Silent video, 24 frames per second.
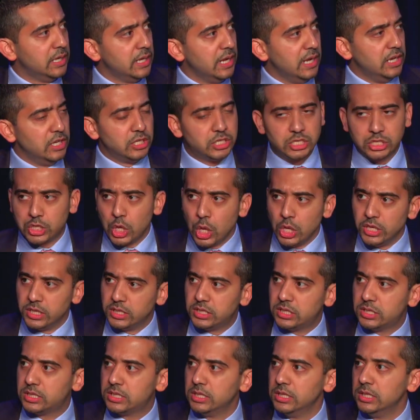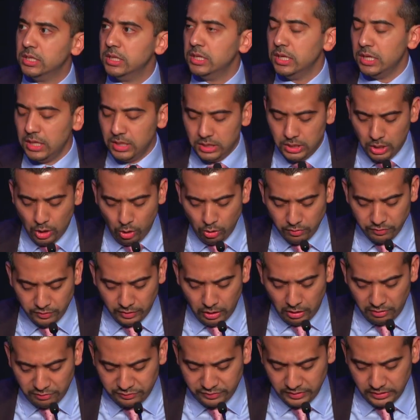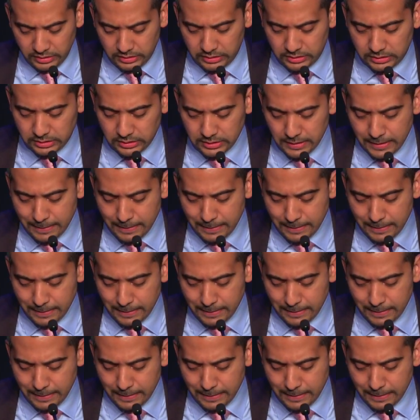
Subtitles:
ensconced in the Oval Office.